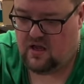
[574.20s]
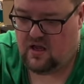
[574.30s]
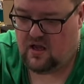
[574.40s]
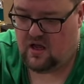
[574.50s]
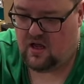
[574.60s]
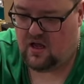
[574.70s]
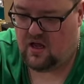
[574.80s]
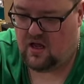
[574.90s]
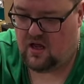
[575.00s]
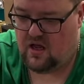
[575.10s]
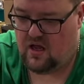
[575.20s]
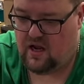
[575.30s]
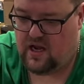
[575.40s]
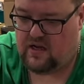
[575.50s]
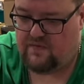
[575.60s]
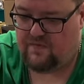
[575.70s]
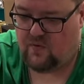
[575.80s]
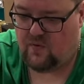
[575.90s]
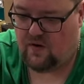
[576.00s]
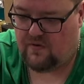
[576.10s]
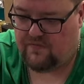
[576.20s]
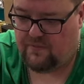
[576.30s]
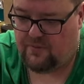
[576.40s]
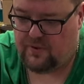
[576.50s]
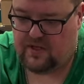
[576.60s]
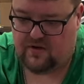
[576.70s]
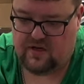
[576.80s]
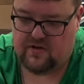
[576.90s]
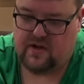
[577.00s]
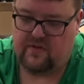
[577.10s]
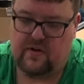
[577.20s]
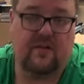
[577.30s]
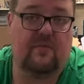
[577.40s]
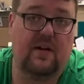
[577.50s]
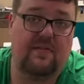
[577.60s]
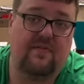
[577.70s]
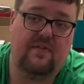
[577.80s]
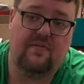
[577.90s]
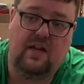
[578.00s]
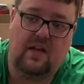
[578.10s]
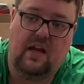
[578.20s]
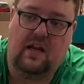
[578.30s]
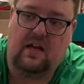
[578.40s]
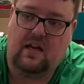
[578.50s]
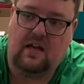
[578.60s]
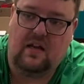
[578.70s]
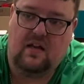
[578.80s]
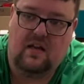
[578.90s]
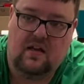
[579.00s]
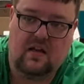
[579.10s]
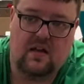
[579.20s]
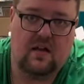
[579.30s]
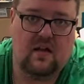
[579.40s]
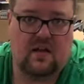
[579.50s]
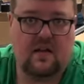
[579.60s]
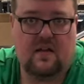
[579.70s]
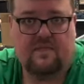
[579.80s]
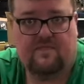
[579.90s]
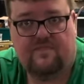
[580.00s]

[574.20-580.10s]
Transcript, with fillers: uh, A E four from three thirty-seven to three fifty A D. Man, that's awesome. I mean,